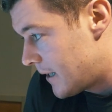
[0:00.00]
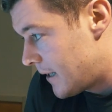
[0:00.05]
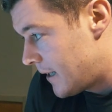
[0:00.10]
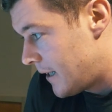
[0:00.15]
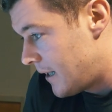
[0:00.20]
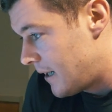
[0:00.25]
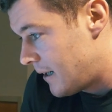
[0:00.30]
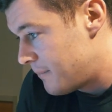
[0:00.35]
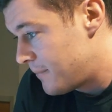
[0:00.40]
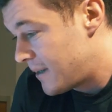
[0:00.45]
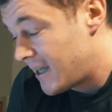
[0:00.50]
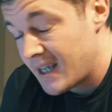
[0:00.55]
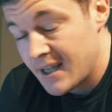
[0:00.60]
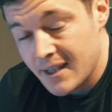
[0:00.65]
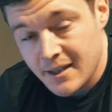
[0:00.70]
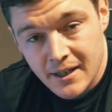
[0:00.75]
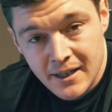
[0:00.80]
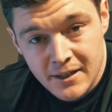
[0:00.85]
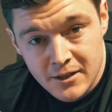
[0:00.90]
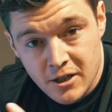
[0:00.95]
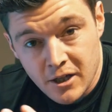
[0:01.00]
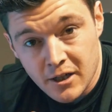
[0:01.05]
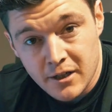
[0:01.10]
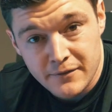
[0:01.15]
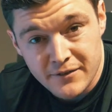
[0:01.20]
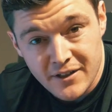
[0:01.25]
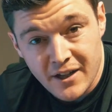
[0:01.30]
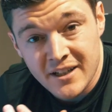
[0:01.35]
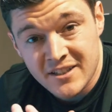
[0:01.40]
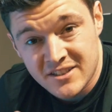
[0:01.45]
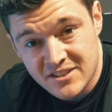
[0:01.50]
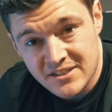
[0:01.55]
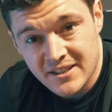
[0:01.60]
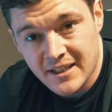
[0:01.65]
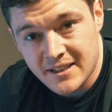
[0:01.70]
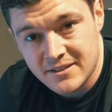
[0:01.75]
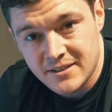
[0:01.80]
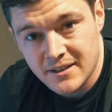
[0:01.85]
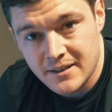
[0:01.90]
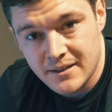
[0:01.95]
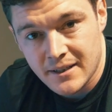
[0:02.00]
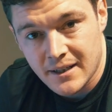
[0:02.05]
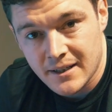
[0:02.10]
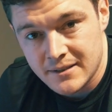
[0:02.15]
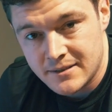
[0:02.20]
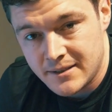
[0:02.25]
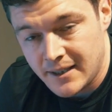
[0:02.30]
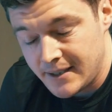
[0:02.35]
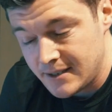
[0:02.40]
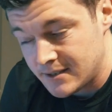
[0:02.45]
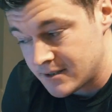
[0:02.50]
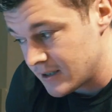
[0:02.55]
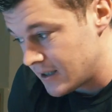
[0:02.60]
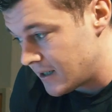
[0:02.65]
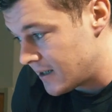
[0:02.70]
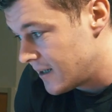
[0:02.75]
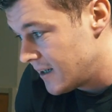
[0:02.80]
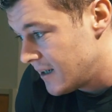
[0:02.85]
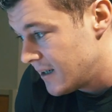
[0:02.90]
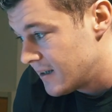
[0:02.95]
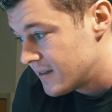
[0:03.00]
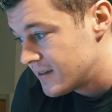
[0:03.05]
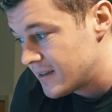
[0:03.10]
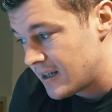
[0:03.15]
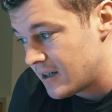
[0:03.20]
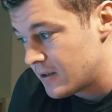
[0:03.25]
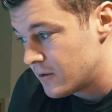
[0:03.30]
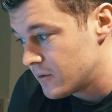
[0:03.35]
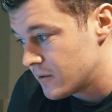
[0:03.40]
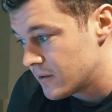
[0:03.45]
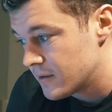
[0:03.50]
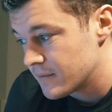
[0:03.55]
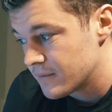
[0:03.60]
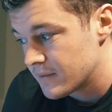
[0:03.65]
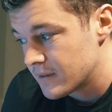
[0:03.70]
in kind of assessing that data. Now